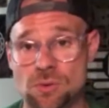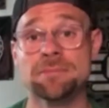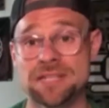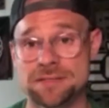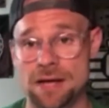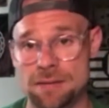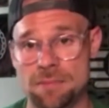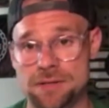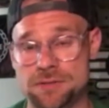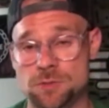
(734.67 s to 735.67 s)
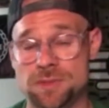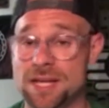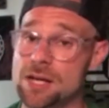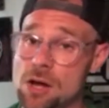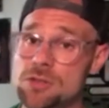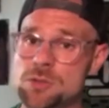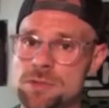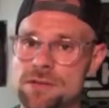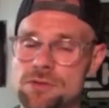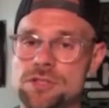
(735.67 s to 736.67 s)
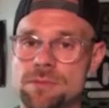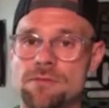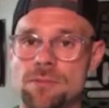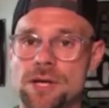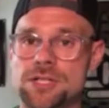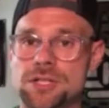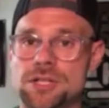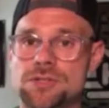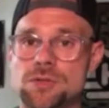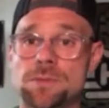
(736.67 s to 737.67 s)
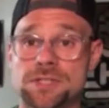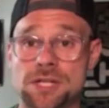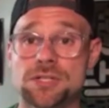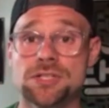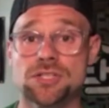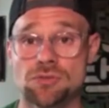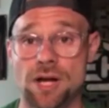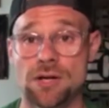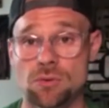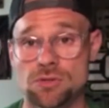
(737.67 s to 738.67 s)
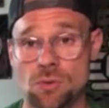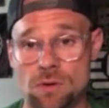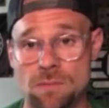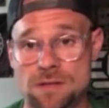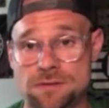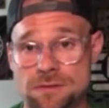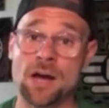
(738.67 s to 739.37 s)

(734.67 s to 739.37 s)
namely tight muscles, but that can also give you some information into potentially strained or torn muscle.